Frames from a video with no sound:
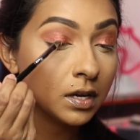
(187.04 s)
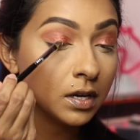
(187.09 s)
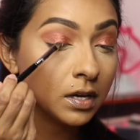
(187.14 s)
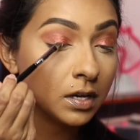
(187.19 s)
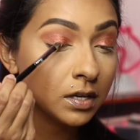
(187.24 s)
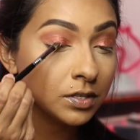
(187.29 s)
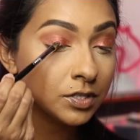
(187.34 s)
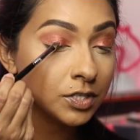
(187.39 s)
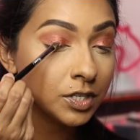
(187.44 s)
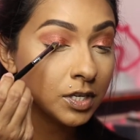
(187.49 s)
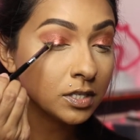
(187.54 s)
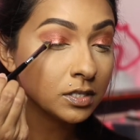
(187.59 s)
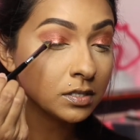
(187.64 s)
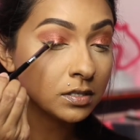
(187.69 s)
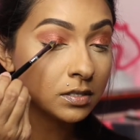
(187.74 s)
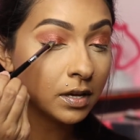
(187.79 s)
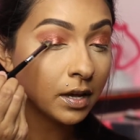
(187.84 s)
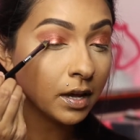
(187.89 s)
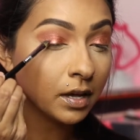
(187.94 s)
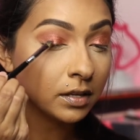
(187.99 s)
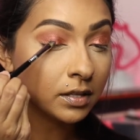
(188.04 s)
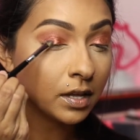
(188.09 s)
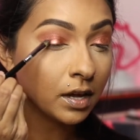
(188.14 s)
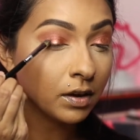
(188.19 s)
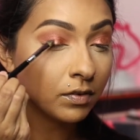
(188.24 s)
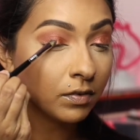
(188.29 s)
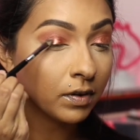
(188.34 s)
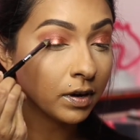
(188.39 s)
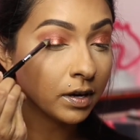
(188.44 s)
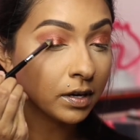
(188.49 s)
and just add
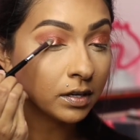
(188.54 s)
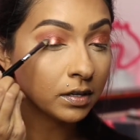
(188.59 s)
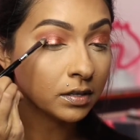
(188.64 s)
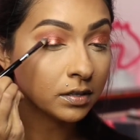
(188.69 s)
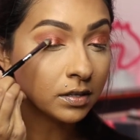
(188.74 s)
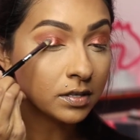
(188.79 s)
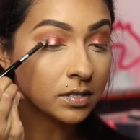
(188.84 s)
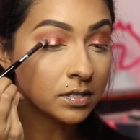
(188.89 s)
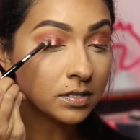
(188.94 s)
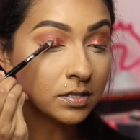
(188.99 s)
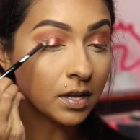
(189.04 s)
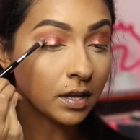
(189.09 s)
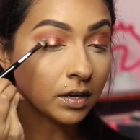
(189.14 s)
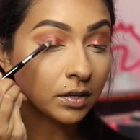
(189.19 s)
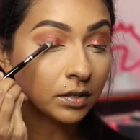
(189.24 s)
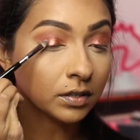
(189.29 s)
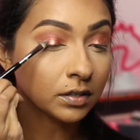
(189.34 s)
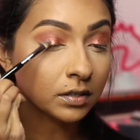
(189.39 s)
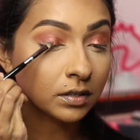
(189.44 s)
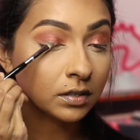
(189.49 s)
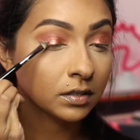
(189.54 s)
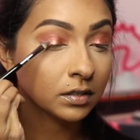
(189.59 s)
that right in the center.